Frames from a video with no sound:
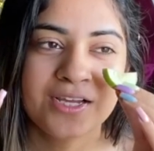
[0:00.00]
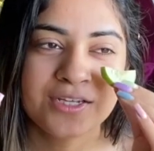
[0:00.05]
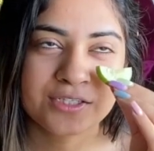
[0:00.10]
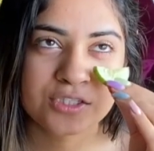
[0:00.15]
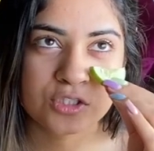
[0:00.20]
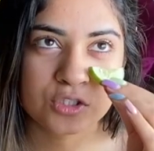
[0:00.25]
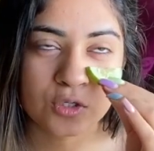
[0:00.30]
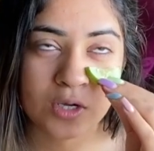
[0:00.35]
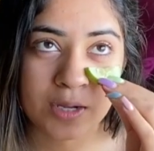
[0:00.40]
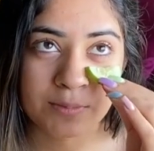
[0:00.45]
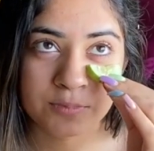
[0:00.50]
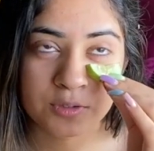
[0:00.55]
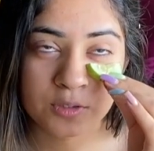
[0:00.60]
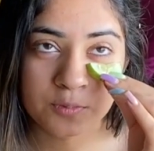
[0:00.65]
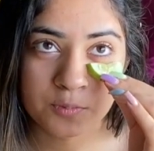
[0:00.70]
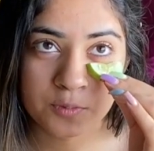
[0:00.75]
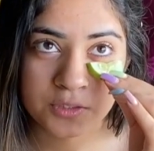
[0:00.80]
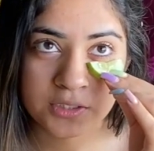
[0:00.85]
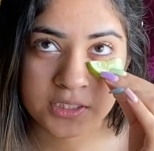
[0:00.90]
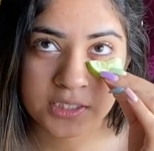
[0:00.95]
So I'm
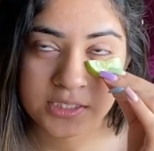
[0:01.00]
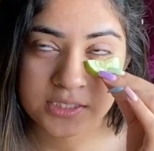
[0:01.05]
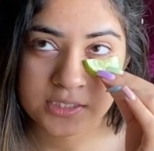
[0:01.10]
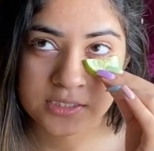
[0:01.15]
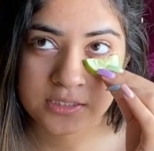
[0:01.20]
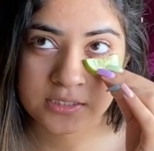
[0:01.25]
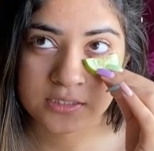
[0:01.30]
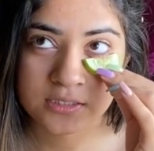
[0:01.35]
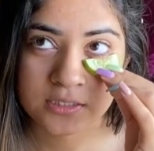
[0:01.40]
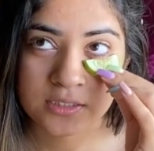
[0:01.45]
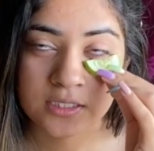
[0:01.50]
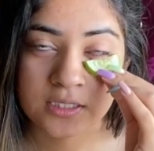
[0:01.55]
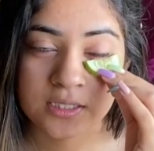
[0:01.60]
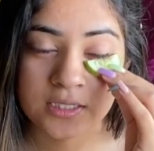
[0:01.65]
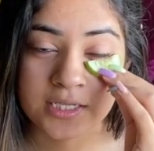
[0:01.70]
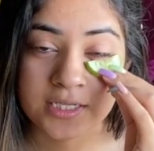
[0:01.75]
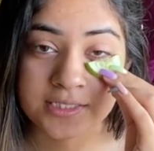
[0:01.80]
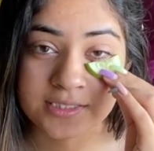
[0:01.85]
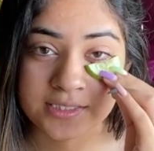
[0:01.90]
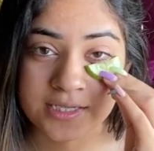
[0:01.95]
gonna put this,
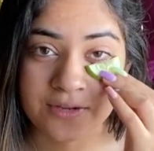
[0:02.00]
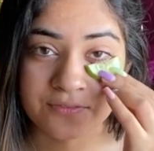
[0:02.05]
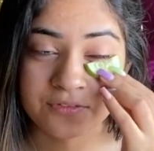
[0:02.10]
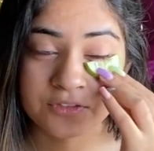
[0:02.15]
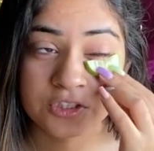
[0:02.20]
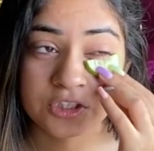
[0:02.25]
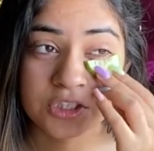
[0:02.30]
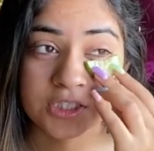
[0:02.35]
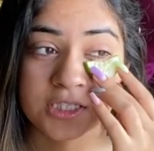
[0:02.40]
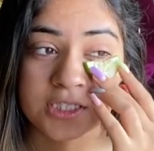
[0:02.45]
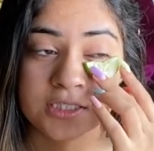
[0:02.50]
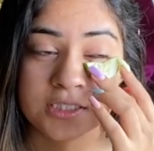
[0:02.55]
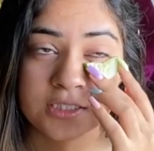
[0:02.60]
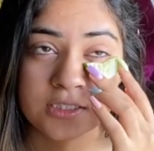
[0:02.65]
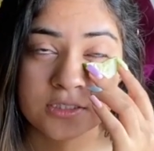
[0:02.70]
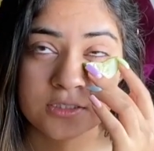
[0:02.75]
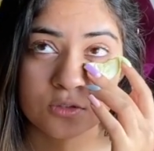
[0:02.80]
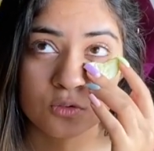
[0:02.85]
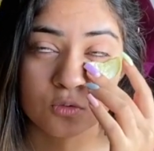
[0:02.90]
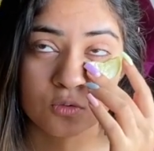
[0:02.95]
it's refrigerated,
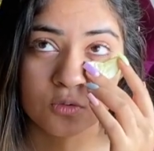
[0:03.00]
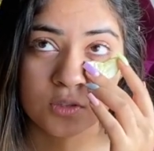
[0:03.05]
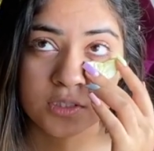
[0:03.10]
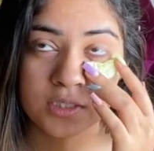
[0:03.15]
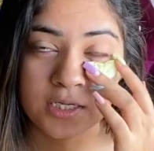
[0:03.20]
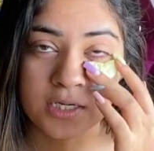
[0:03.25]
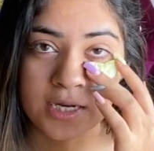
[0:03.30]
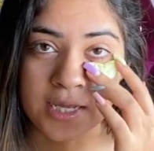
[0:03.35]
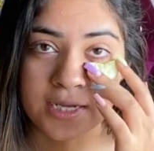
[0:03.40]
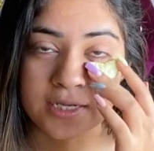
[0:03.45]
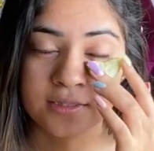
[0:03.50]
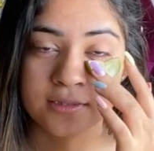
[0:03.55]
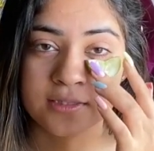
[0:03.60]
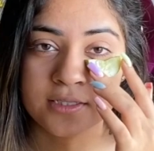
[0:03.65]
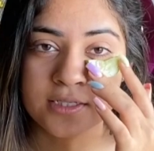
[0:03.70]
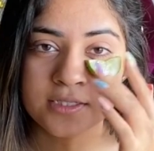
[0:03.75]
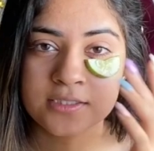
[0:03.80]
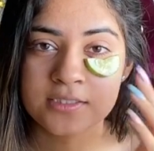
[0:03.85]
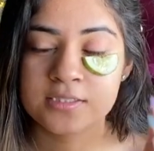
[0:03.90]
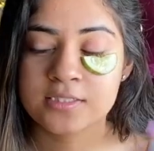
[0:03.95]
it's cold like
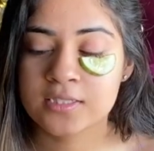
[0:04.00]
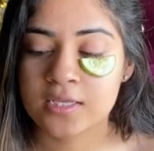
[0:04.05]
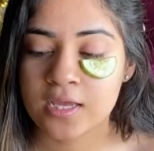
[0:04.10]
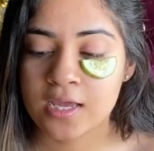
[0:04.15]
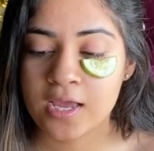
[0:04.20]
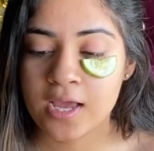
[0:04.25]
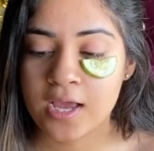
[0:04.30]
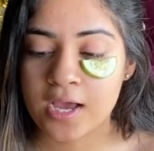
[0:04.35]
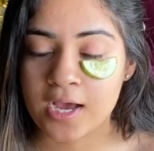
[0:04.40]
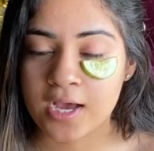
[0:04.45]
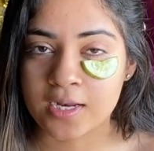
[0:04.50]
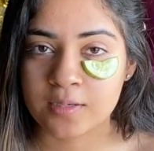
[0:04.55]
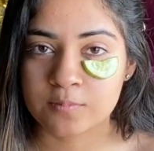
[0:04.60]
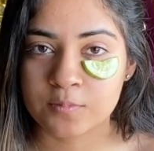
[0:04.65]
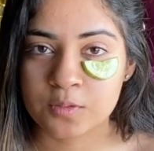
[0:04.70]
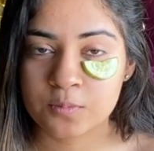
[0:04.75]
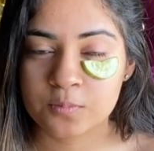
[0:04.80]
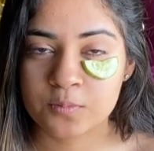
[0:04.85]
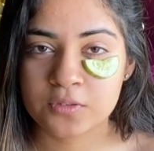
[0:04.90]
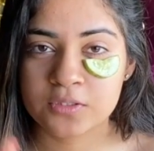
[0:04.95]
this, and I'm
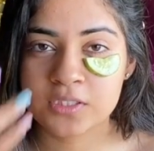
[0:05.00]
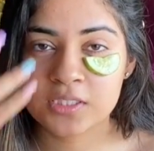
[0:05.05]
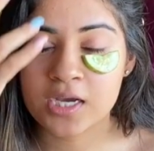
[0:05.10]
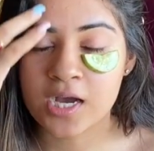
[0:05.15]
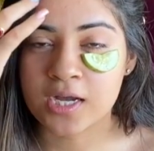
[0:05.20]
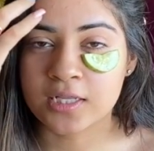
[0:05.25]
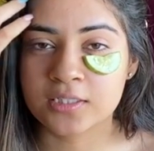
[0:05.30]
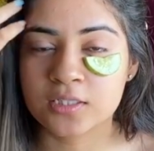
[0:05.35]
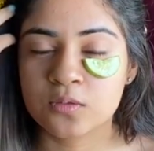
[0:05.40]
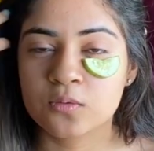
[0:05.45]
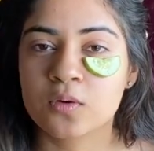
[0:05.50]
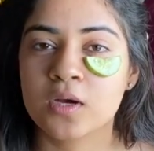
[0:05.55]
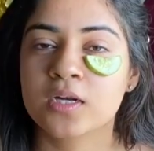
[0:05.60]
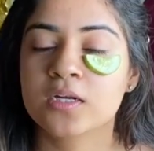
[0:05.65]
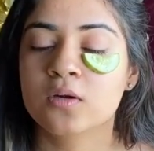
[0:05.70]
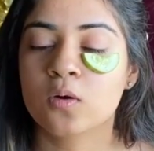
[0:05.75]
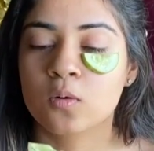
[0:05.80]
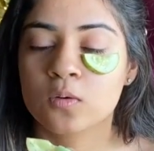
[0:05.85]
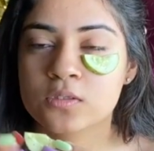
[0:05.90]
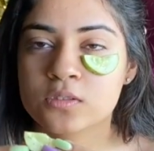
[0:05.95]
going to put the other
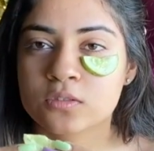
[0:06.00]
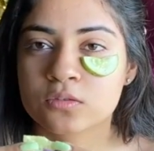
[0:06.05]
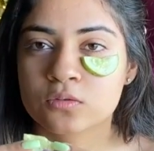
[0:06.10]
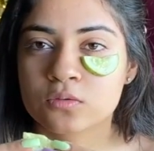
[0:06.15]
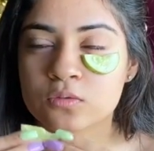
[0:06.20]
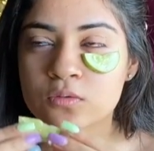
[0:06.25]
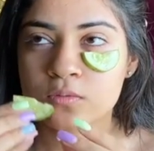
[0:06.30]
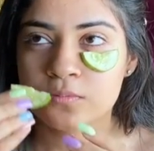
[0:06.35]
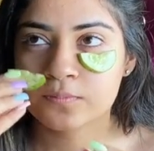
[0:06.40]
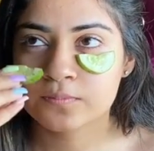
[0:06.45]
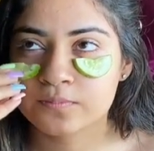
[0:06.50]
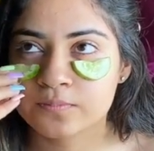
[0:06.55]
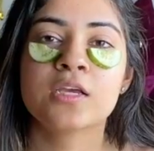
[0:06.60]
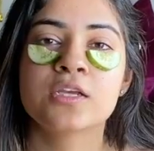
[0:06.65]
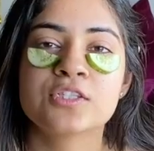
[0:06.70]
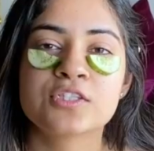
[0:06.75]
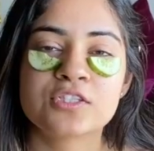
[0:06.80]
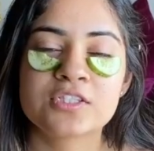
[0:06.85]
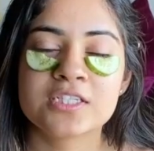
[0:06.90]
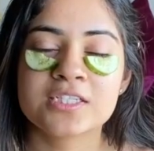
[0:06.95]
one also.
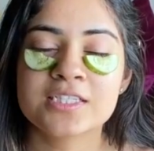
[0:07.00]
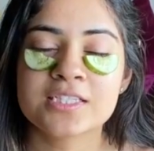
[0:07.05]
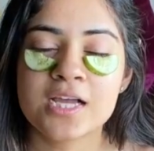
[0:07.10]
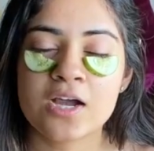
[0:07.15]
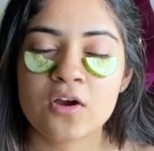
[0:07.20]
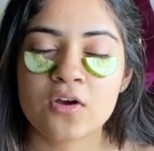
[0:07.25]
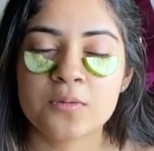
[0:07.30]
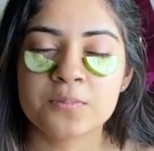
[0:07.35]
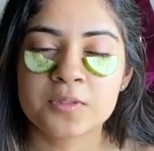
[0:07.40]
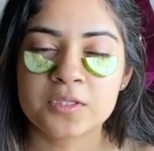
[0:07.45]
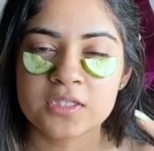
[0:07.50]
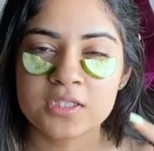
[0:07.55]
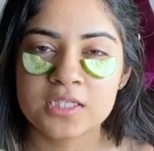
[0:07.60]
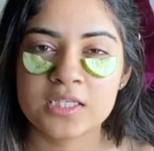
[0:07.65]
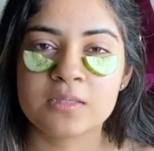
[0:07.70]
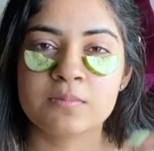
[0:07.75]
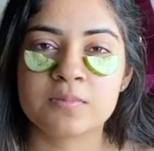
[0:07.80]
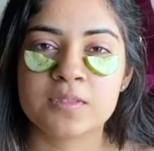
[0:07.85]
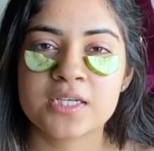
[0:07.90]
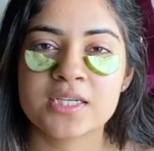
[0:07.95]
So this is how I'm going to
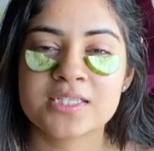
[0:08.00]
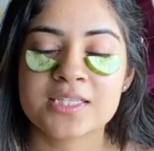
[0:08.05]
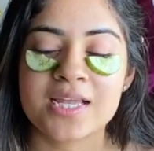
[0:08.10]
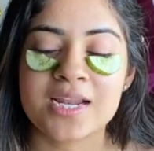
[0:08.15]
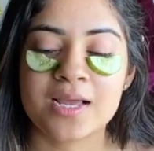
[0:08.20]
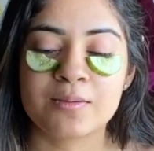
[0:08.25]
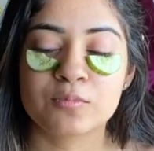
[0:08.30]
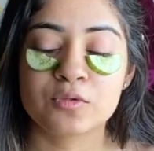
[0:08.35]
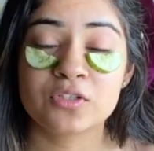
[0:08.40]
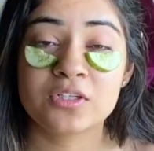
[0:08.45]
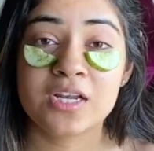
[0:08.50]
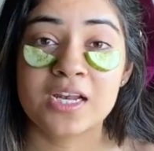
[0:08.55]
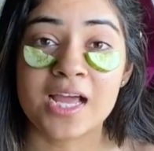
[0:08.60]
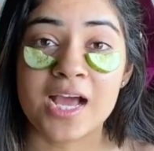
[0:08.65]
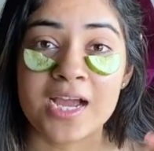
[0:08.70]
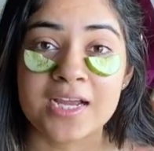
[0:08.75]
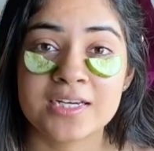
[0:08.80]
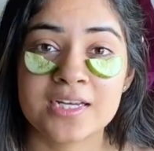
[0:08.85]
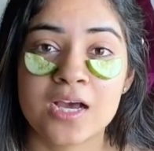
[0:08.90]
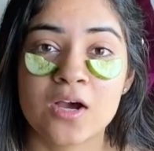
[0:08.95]
keep this, and I'm going to
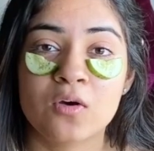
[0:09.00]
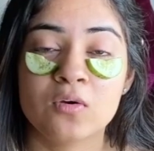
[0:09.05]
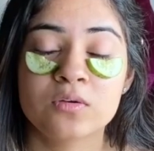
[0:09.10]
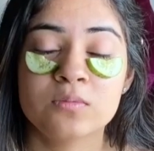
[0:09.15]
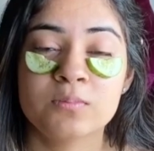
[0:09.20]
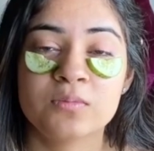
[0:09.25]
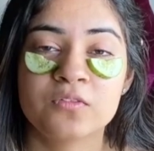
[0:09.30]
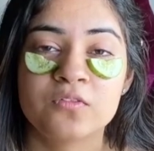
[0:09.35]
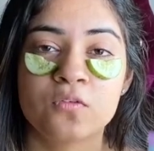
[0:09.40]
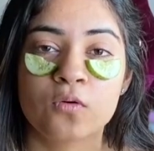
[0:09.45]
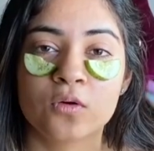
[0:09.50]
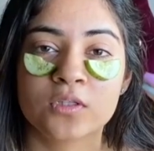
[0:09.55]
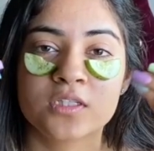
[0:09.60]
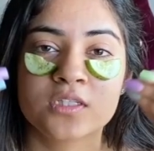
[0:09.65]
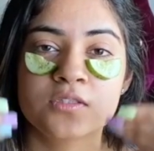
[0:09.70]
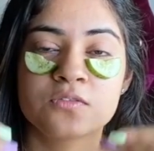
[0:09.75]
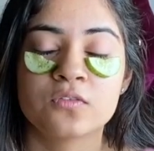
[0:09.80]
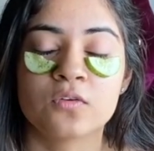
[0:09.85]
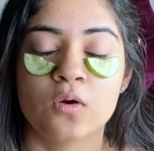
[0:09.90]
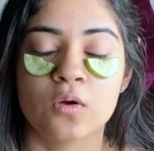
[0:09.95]
lie down before
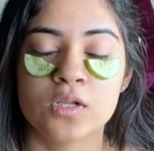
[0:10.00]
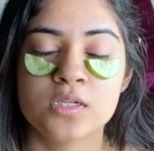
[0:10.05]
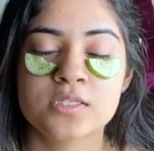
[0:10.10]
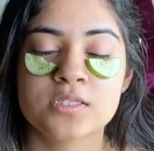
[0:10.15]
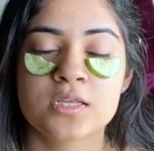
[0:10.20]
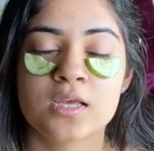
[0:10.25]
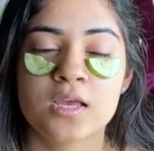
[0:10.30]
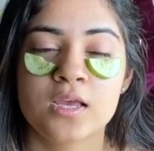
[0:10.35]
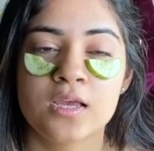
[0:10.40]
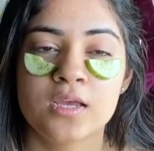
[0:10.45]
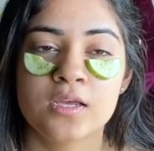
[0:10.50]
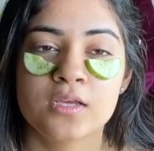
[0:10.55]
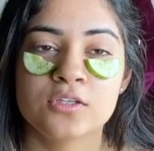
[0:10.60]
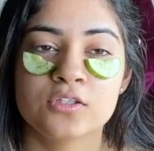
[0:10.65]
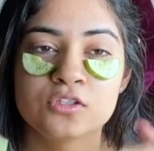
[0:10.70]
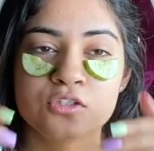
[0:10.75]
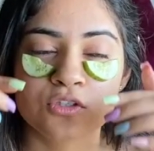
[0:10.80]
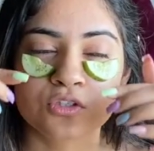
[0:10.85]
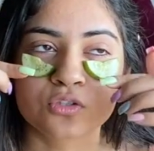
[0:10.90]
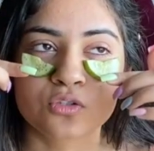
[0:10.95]
this falls.
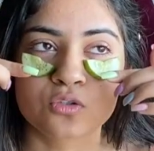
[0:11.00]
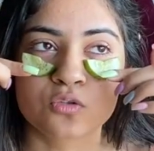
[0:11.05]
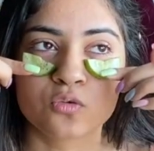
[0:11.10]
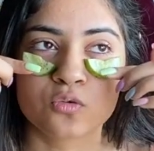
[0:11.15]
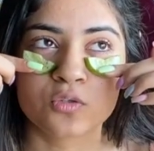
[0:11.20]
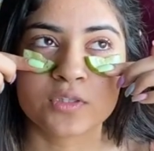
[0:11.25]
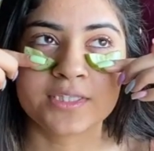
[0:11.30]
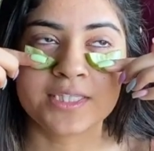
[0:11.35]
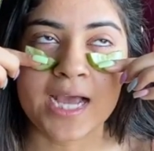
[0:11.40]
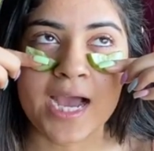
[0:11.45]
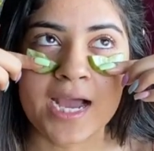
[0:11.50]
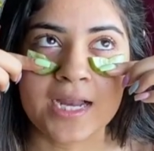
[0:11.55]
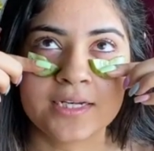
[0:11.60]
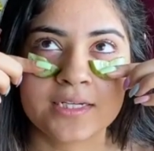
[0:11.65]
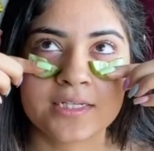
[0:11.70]
So that